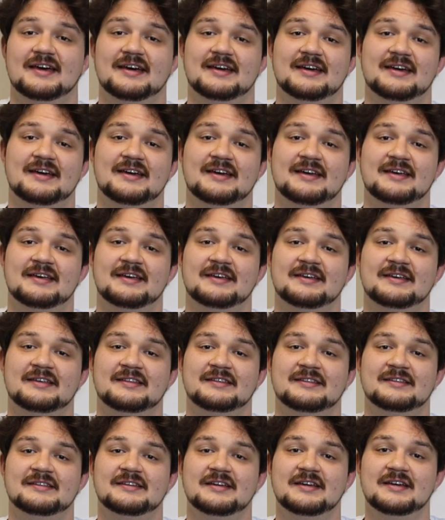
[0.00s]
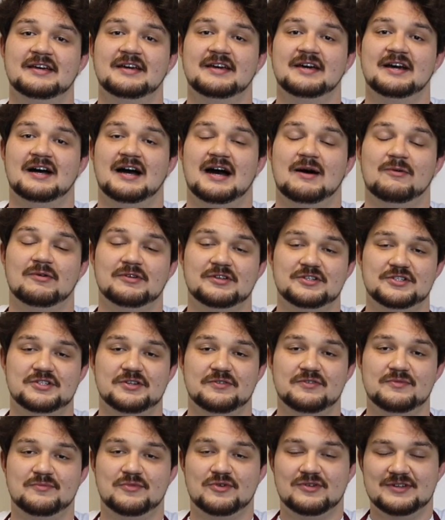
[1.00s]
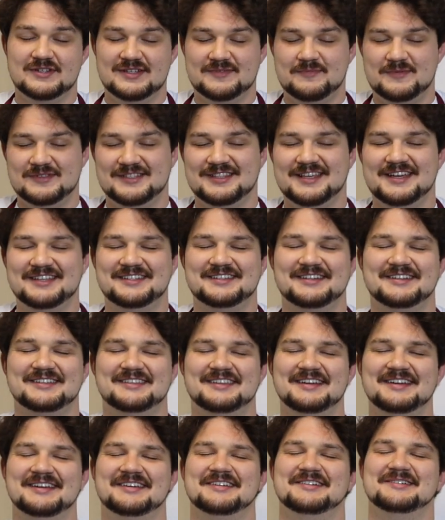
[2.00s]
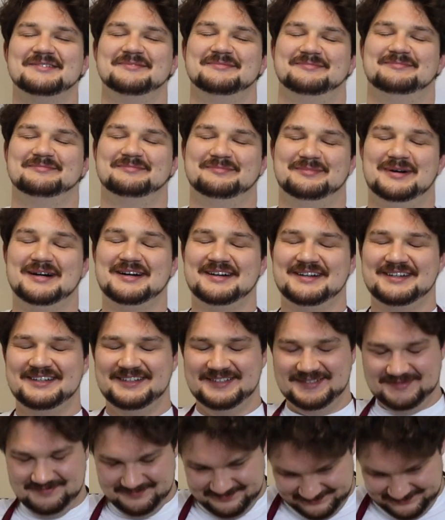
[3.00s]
And I want to show you more recipes later. Thank you. Bye.